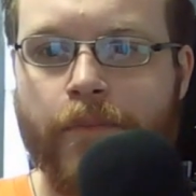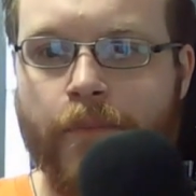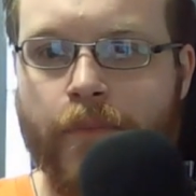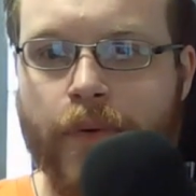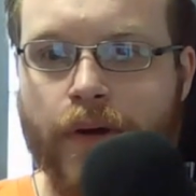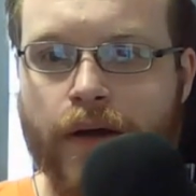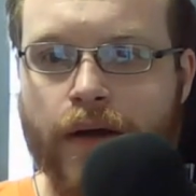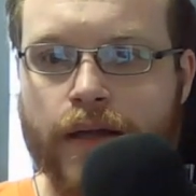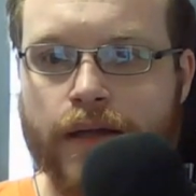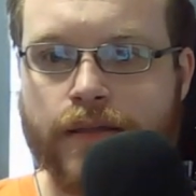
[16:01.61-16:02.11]

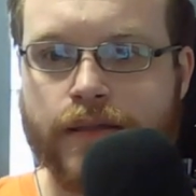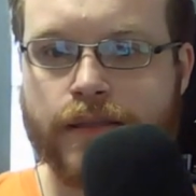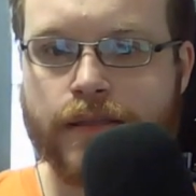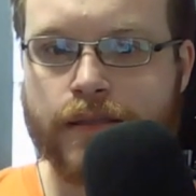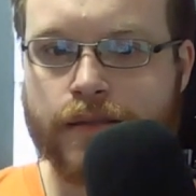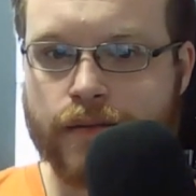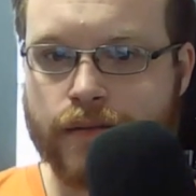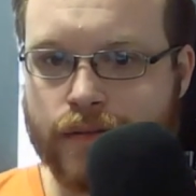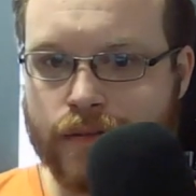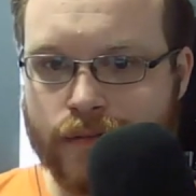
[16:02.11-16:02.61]

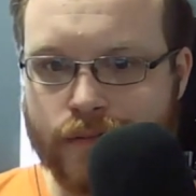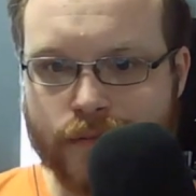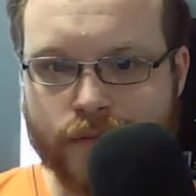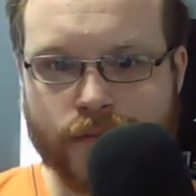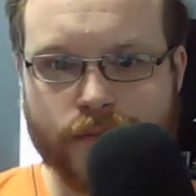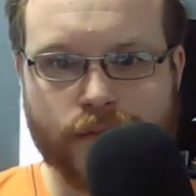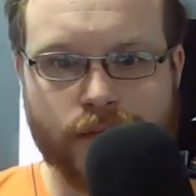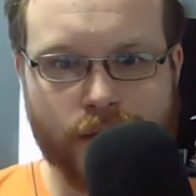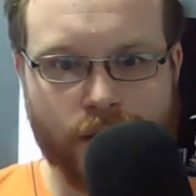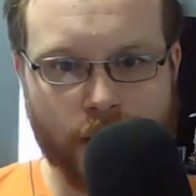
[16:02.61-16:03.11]
But
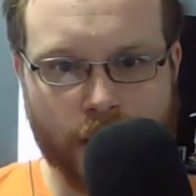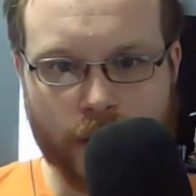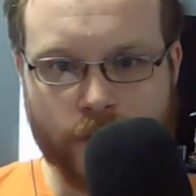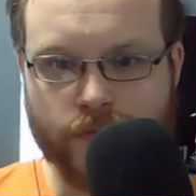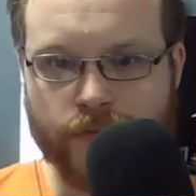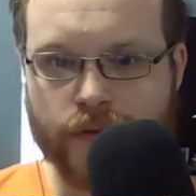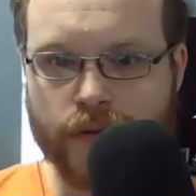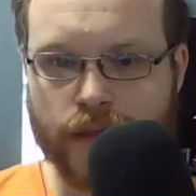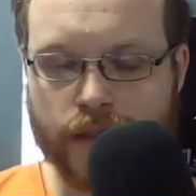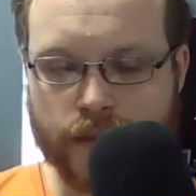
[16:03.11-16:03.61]
I
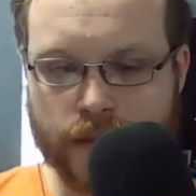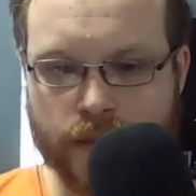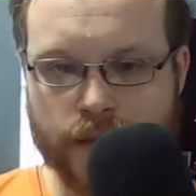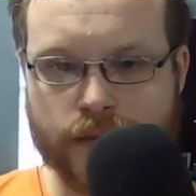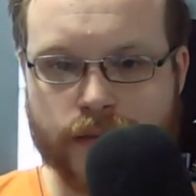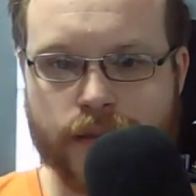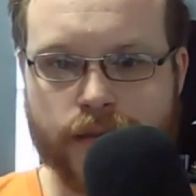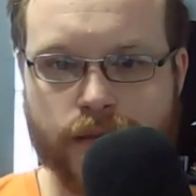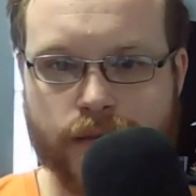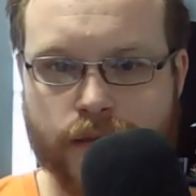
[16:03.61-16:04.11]
feel like
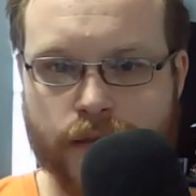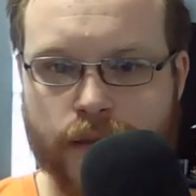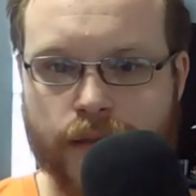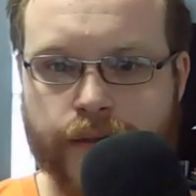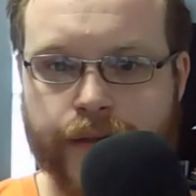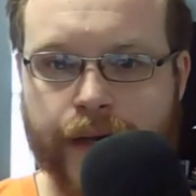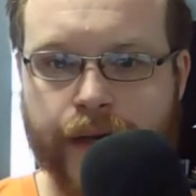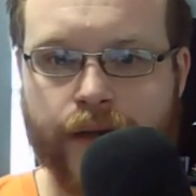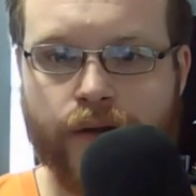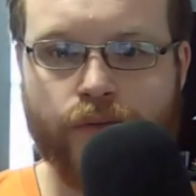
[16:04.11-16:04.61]
this is a
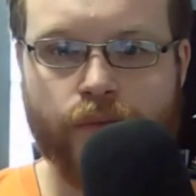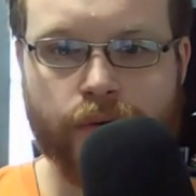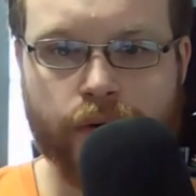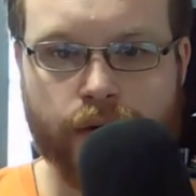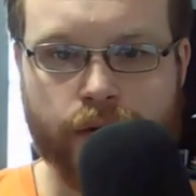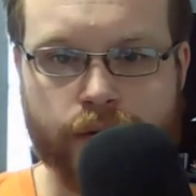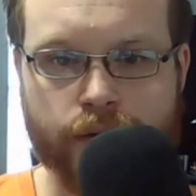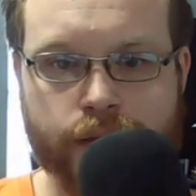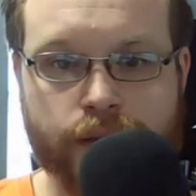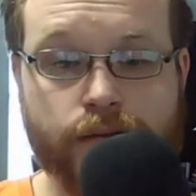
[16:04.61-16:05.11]
night
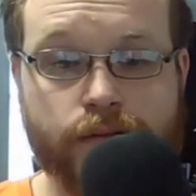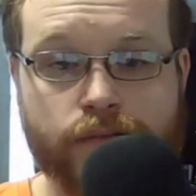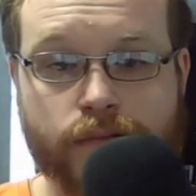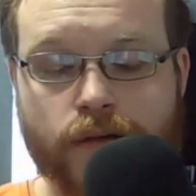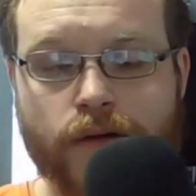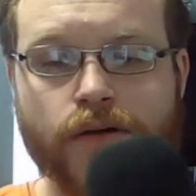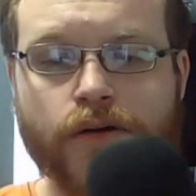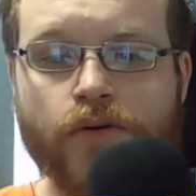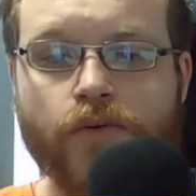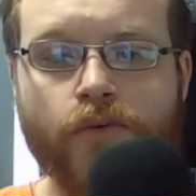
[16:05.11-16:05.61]
where they're
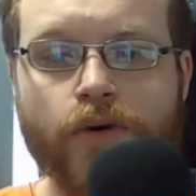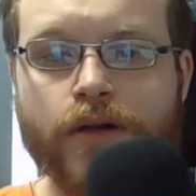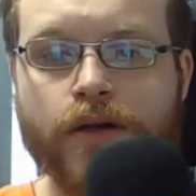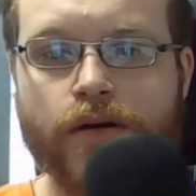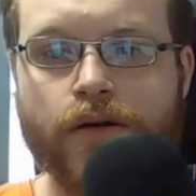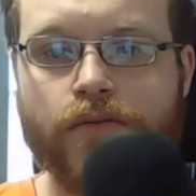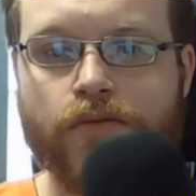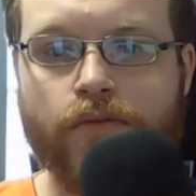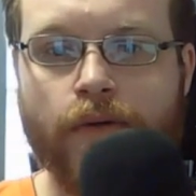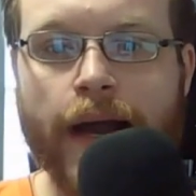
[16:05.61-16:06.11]
going to want
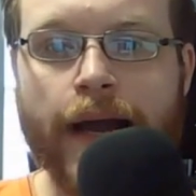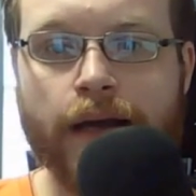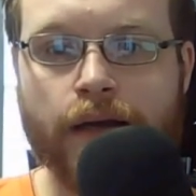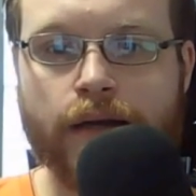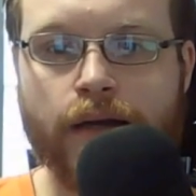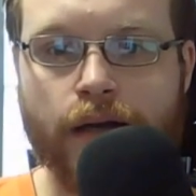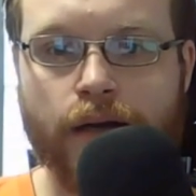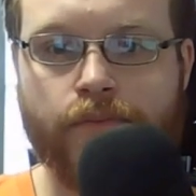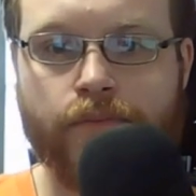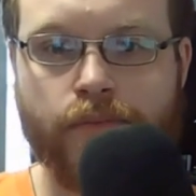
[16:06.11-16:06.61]
to rack
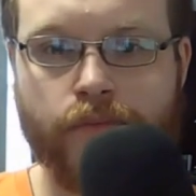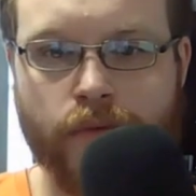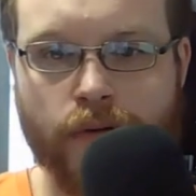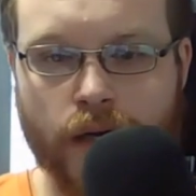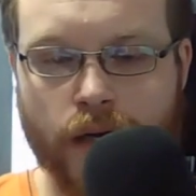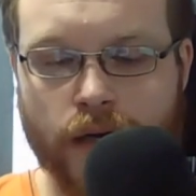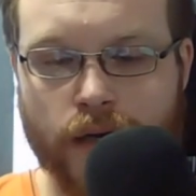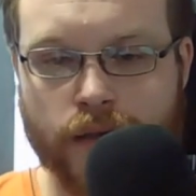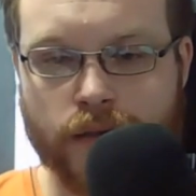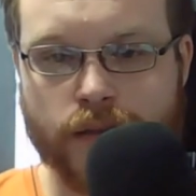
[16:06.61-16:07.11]
up
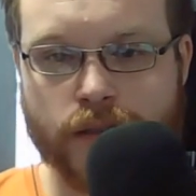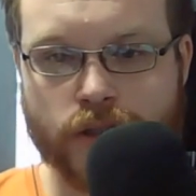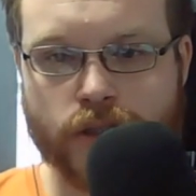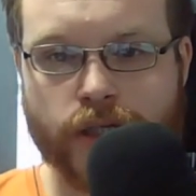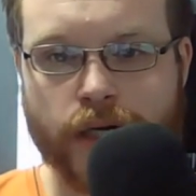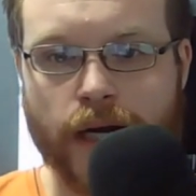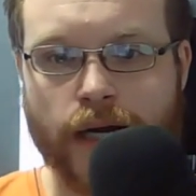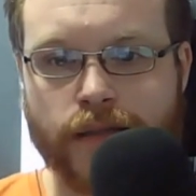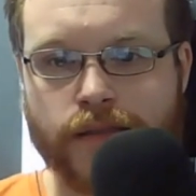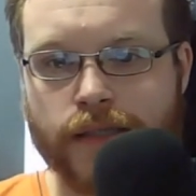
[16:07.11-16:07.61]
the
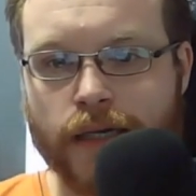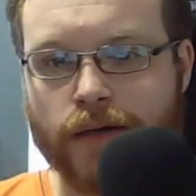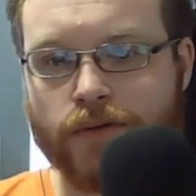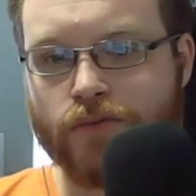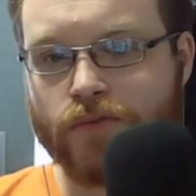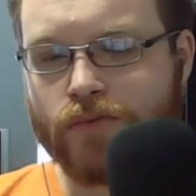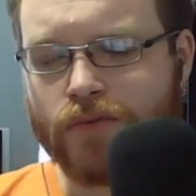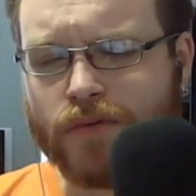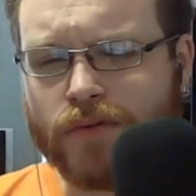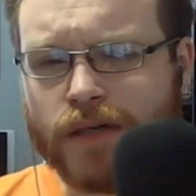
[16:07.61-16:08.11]
shots. I
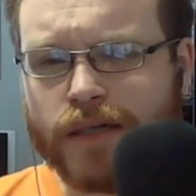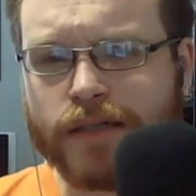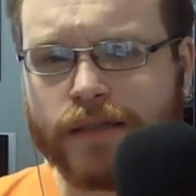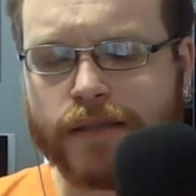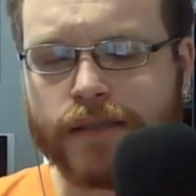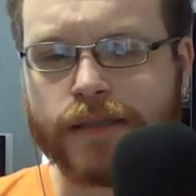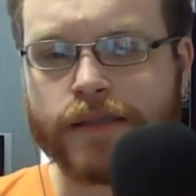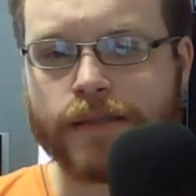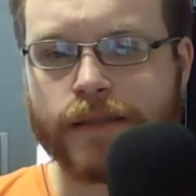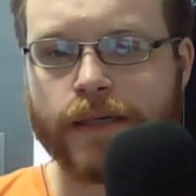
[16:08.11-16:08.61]

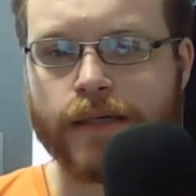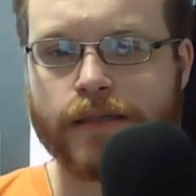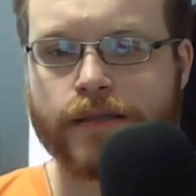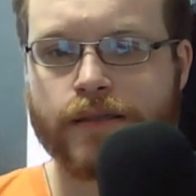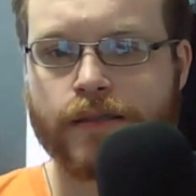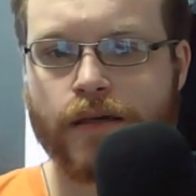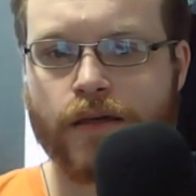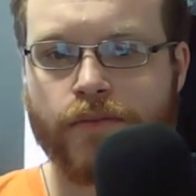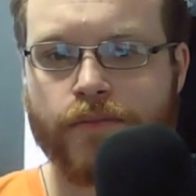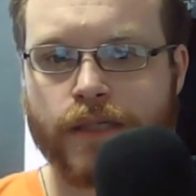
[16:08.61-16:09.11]
really think
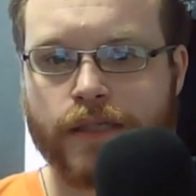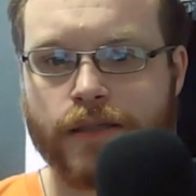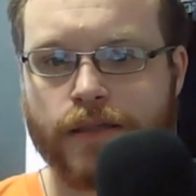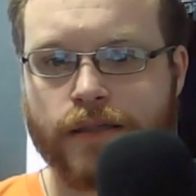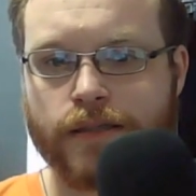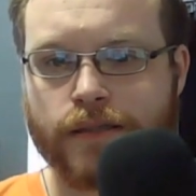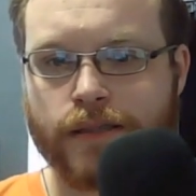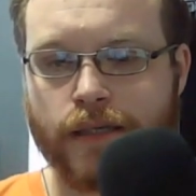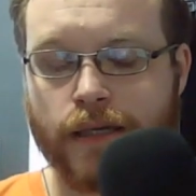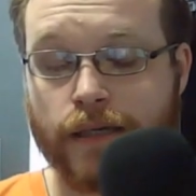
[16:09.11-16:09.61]
so,
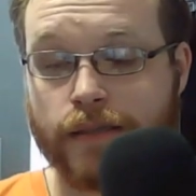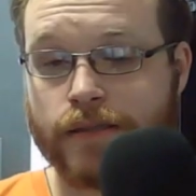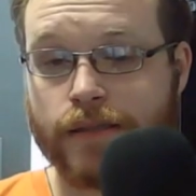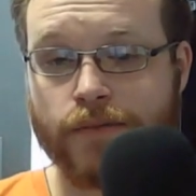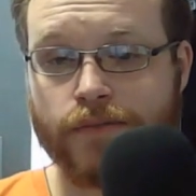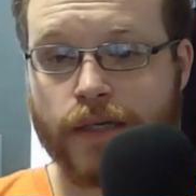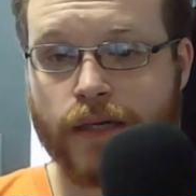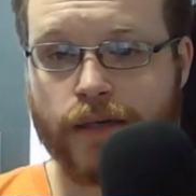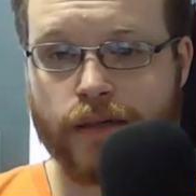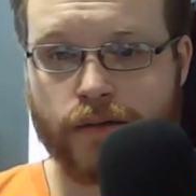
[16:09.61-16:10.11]
because it's
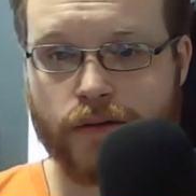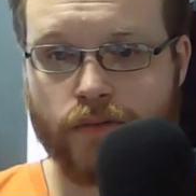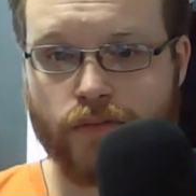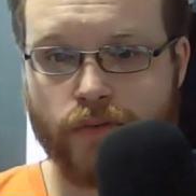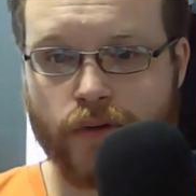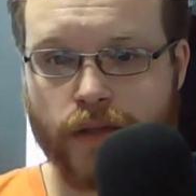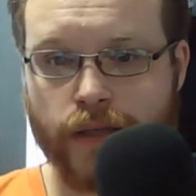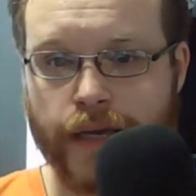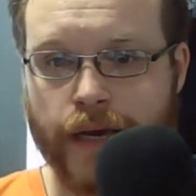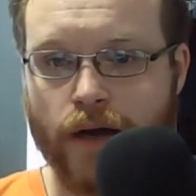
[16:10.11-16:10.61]
something that could
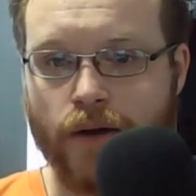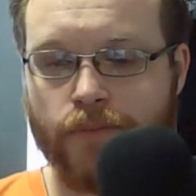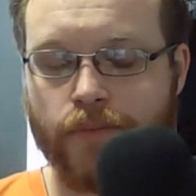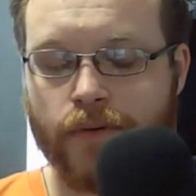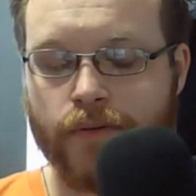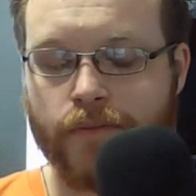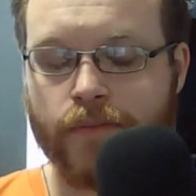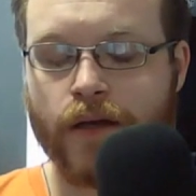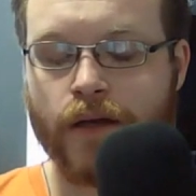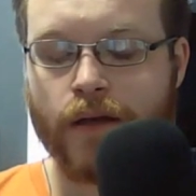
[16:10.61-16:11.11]
really help
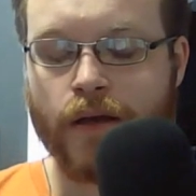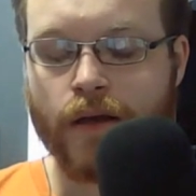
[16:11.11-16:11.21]
them